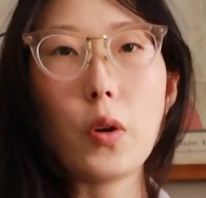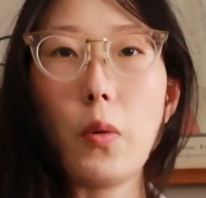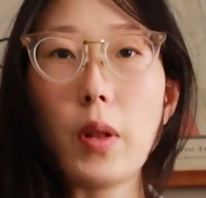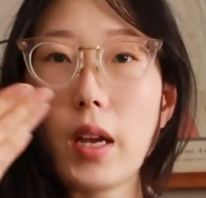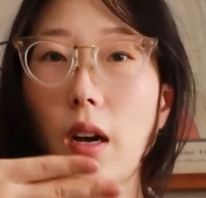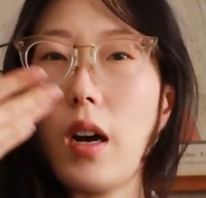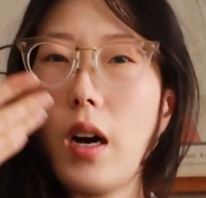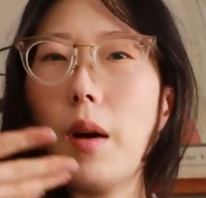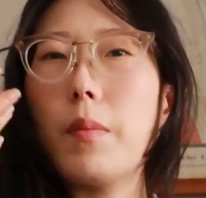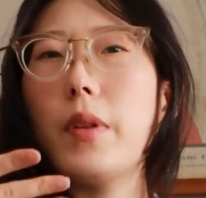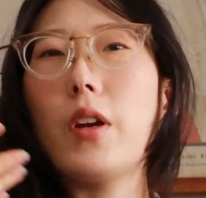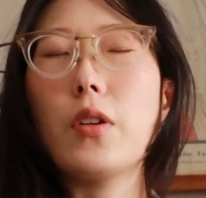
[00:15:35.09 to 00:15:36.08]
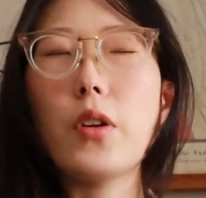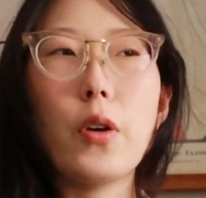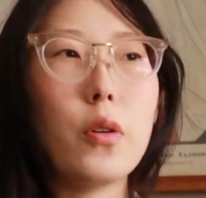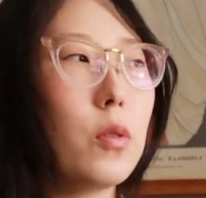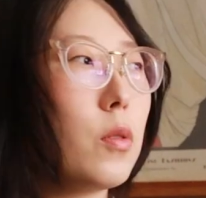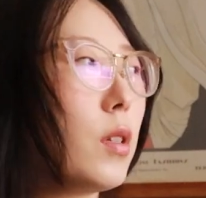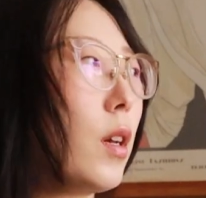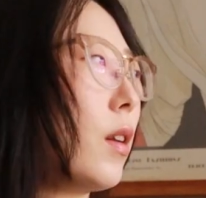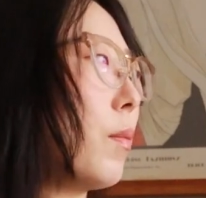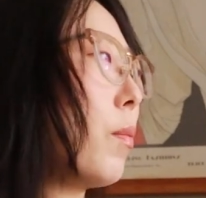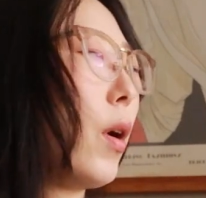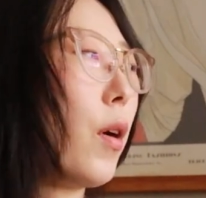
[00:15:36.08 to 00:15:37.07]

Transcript: go like up their nose and